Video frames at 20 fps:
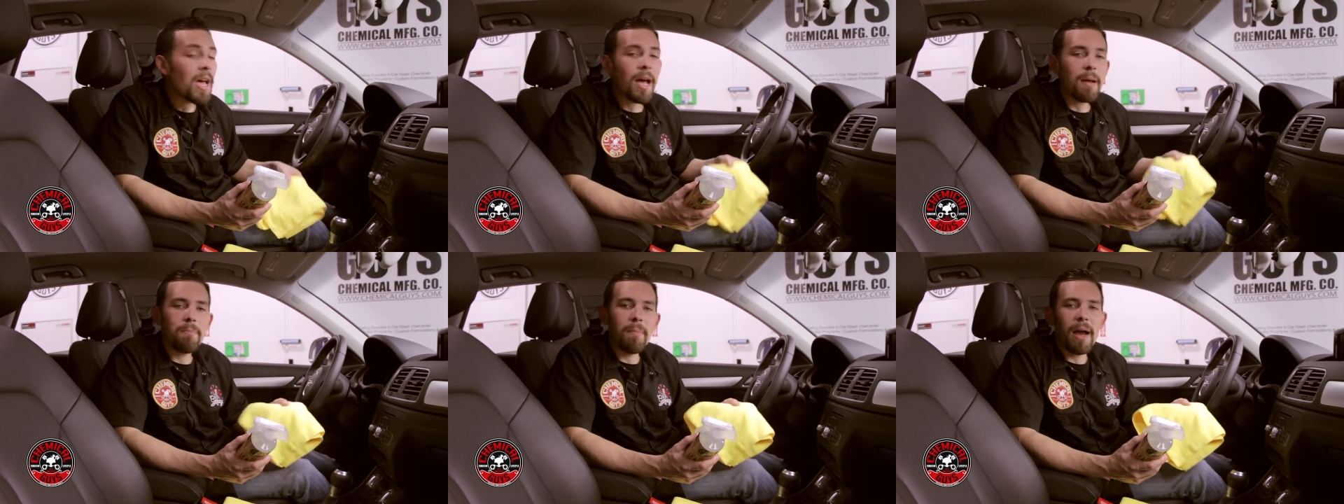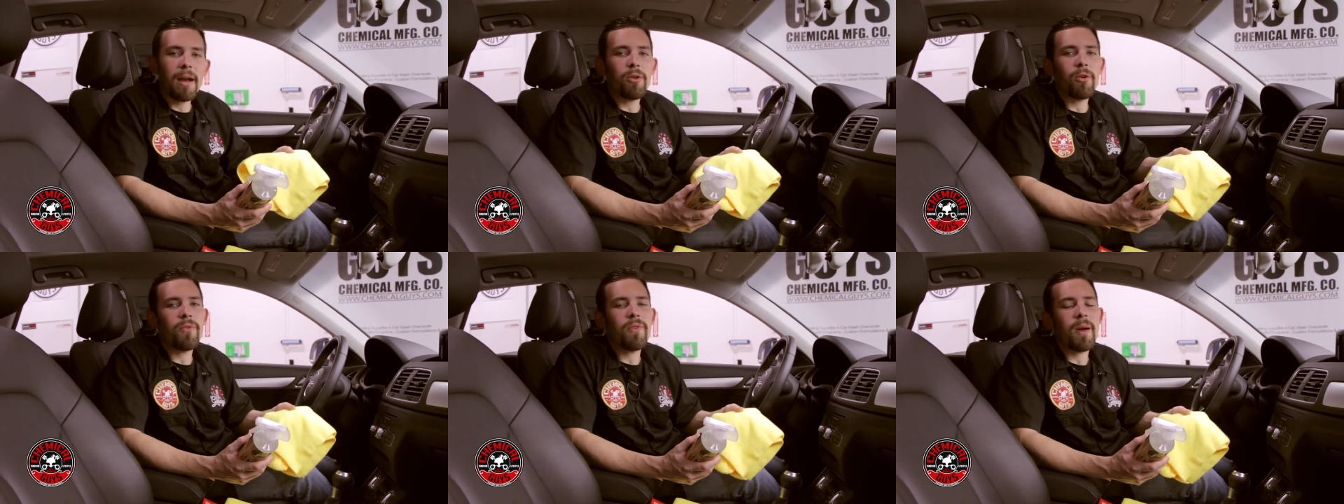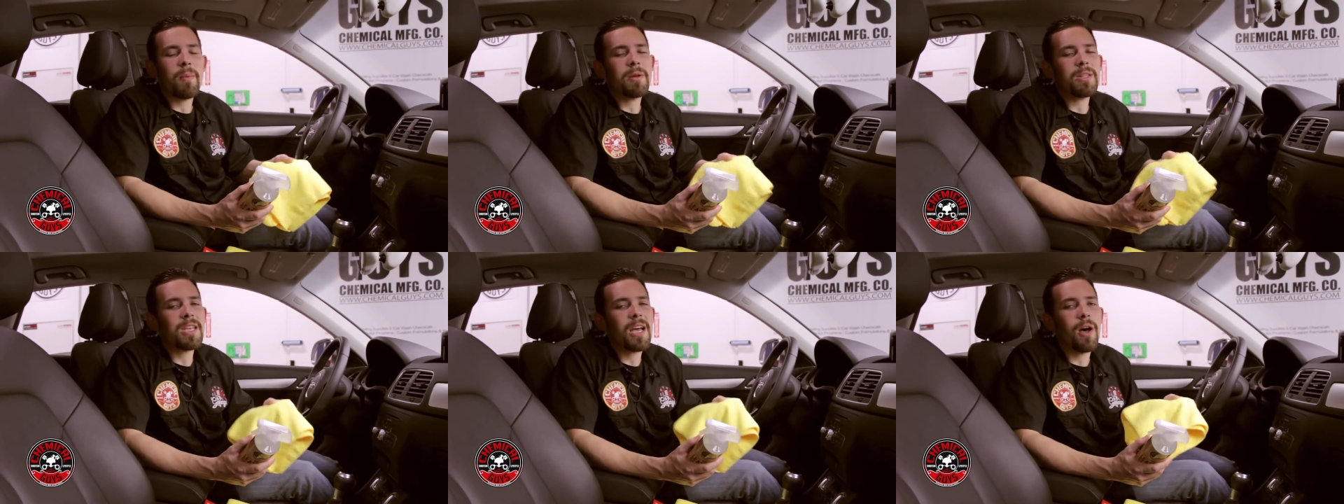and
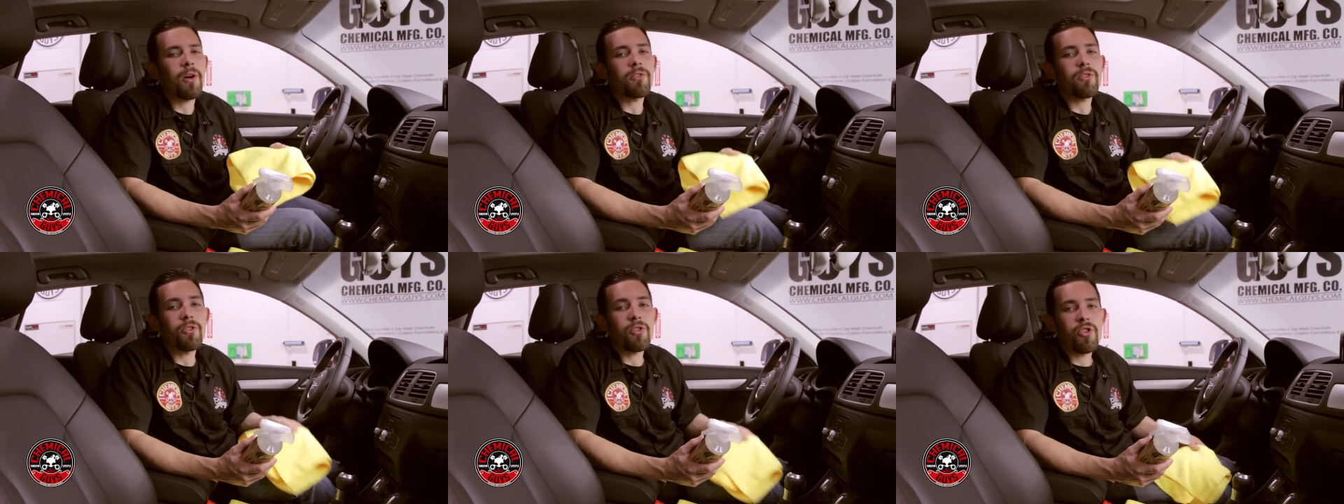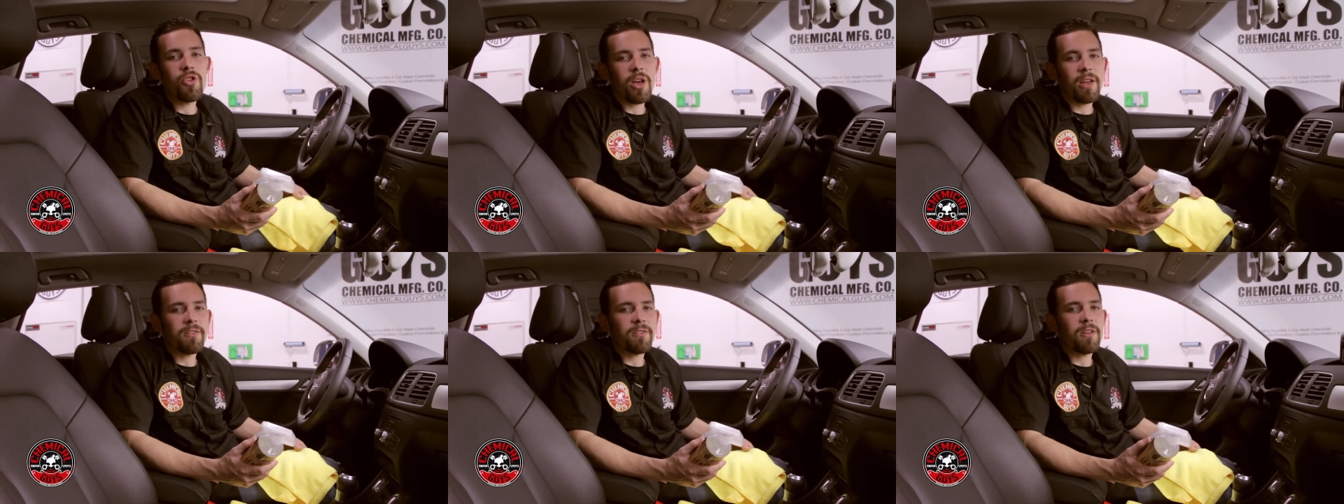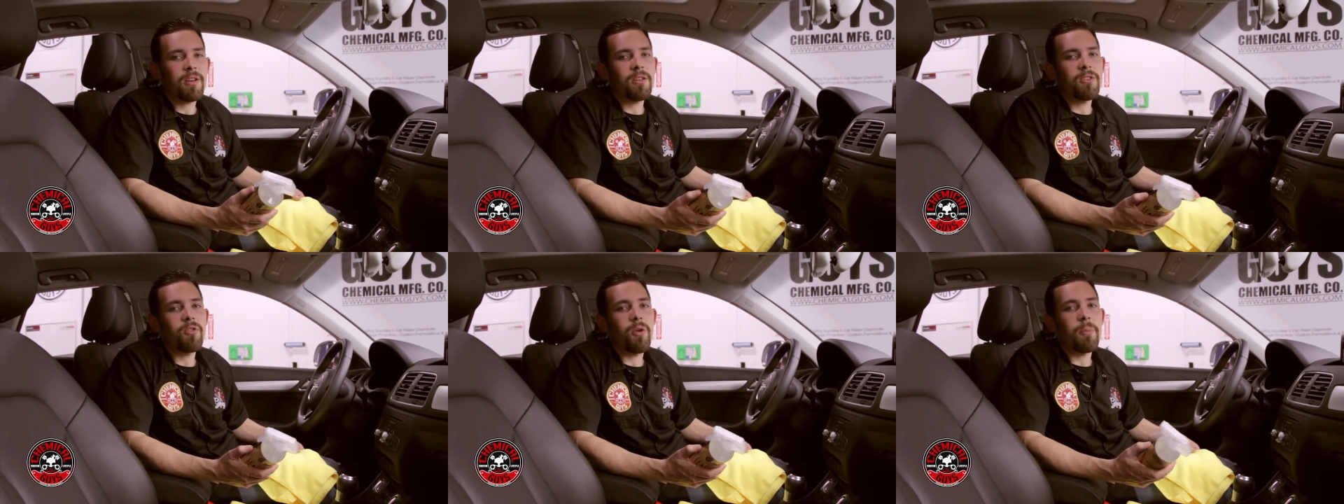microfiber towels are just
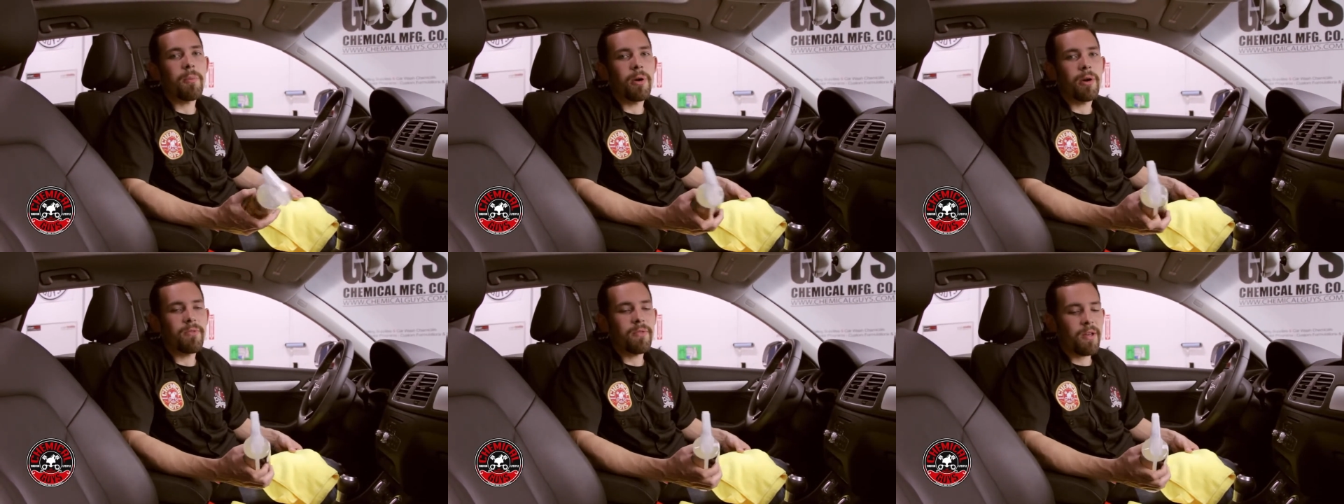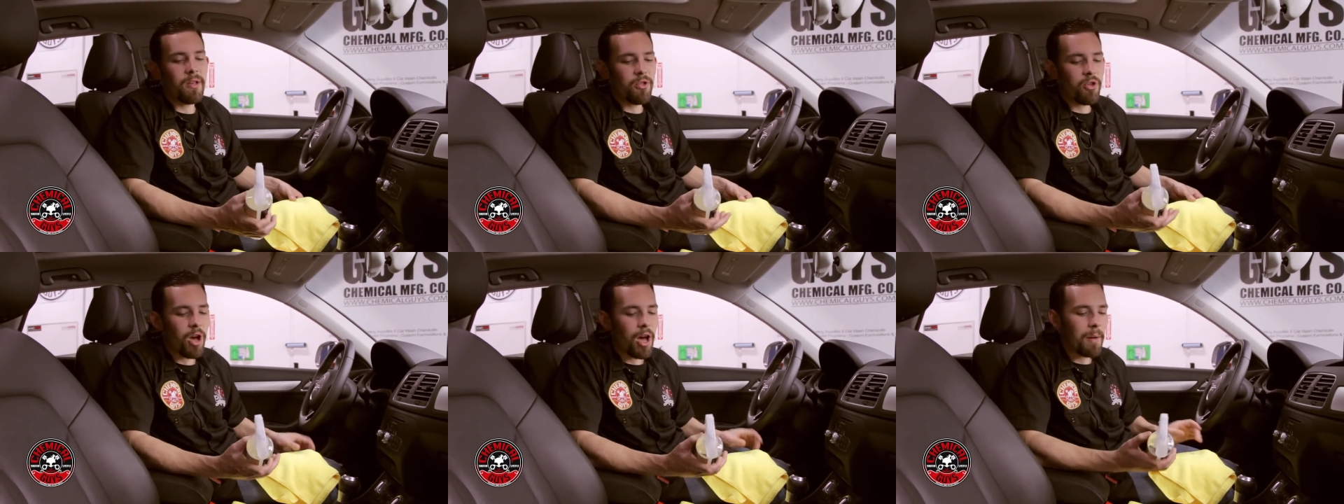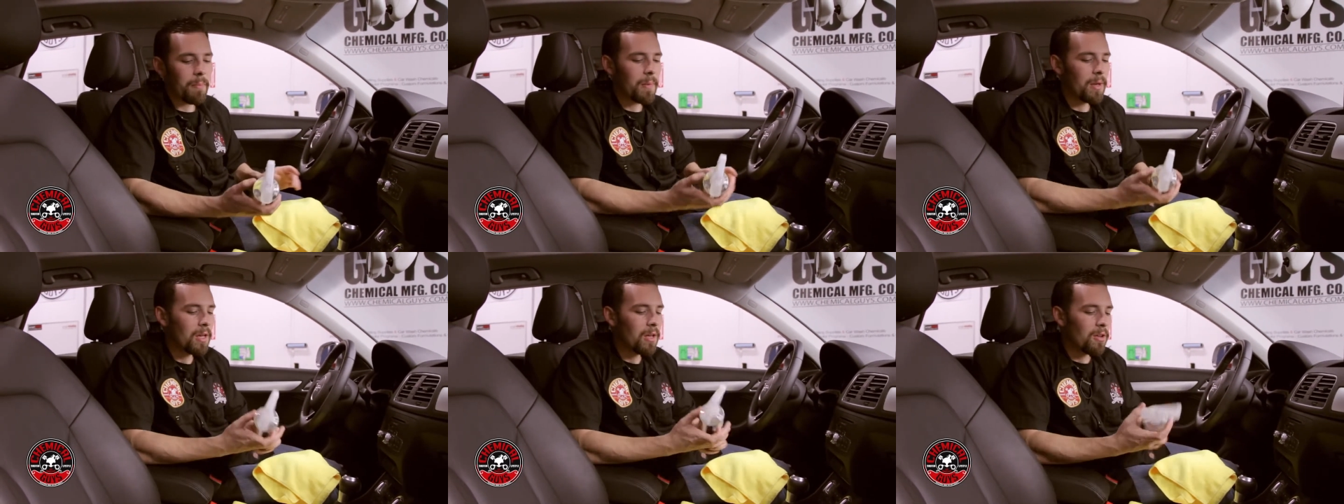going to do a perfect job.